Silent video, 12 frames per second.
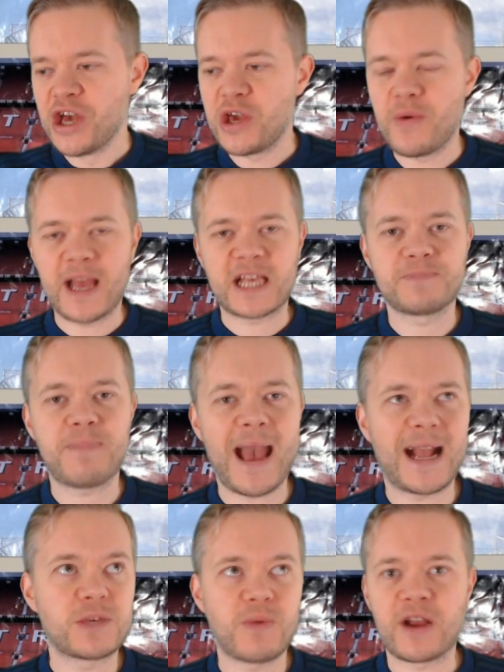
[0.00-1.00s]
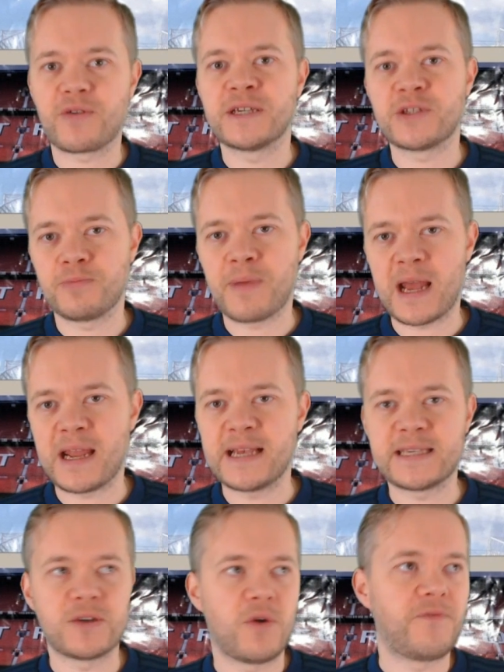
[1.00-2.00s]
you expect when Crystal
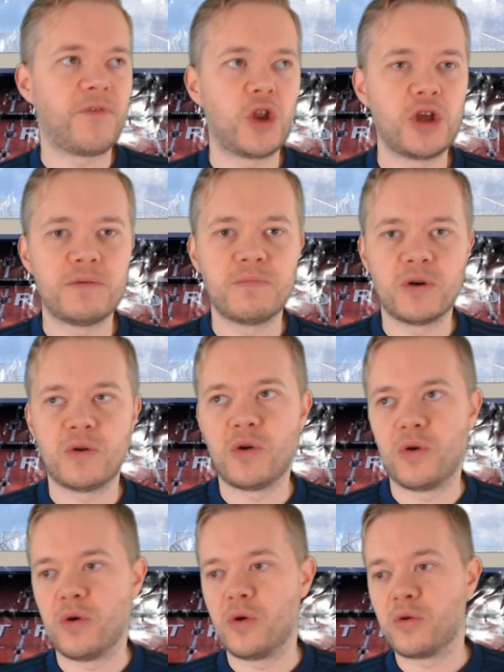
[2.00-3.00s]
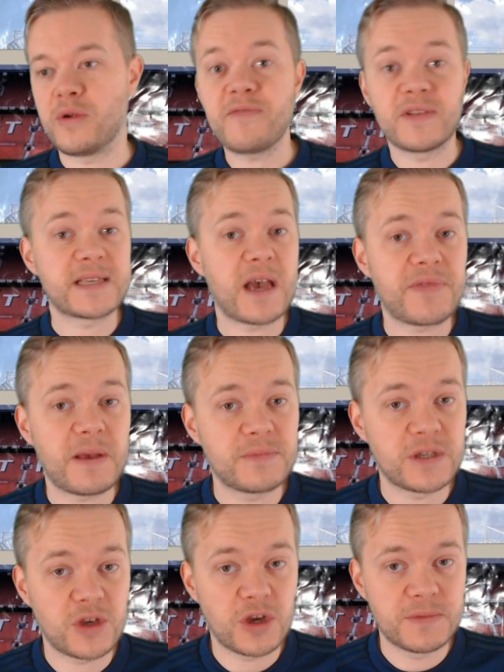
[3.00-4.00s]
Palace or Fulham or even
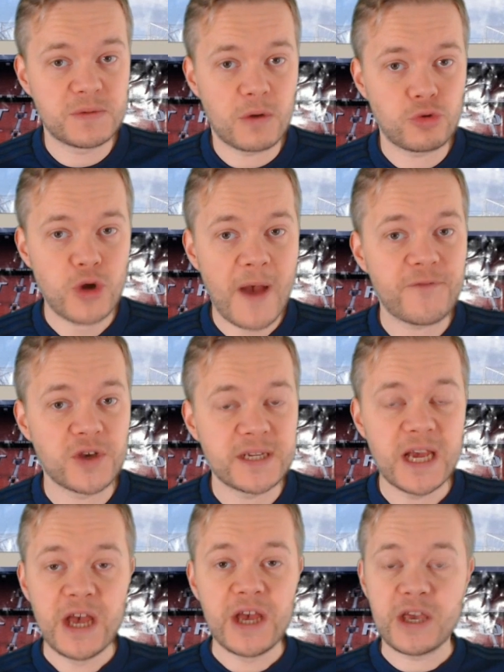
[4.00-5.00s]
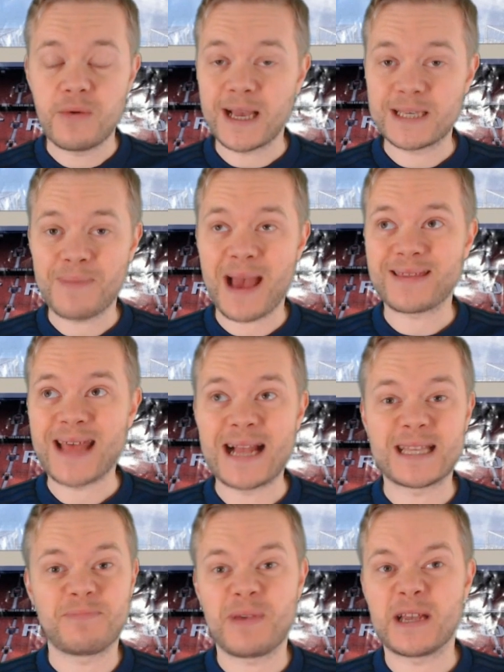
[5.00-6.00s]
Southampton come to Old Trafford, you expect that
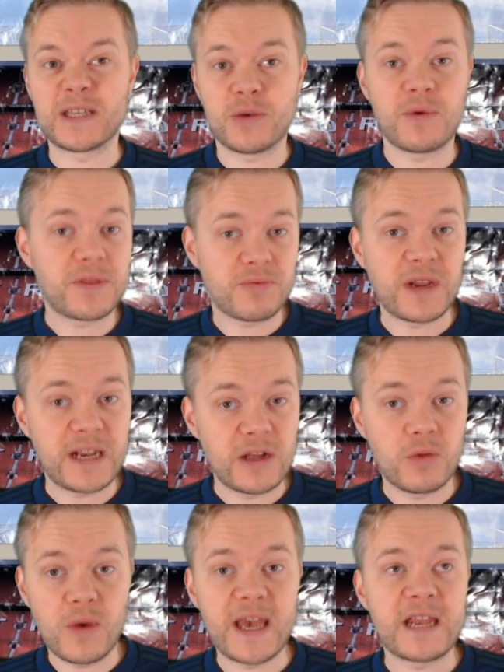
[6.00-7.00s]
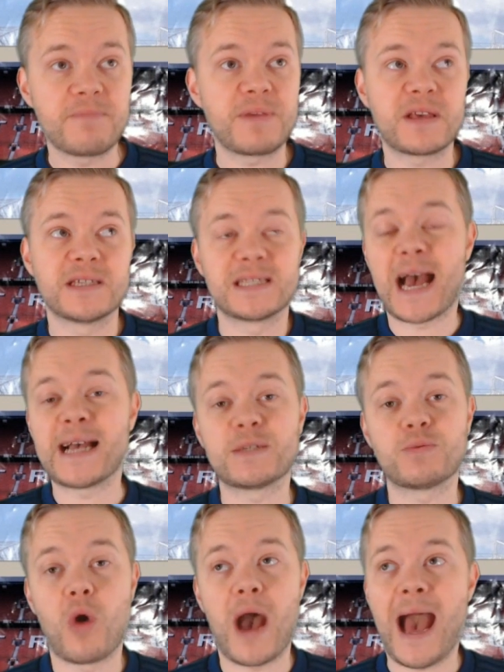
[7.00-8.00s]
to be a 2 or 3-0 win, because that's
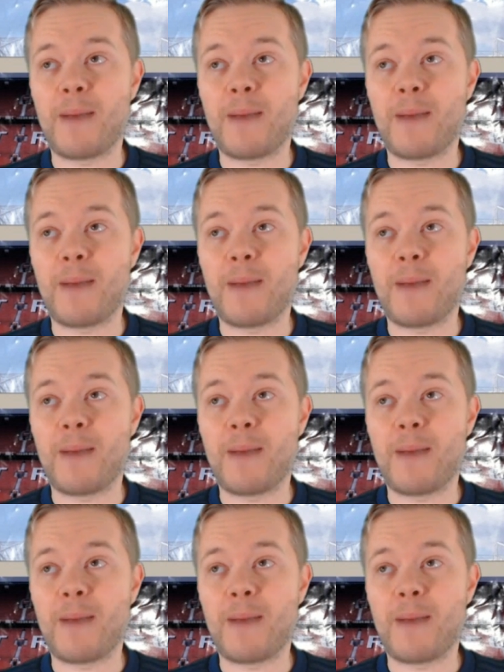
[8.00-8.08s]
what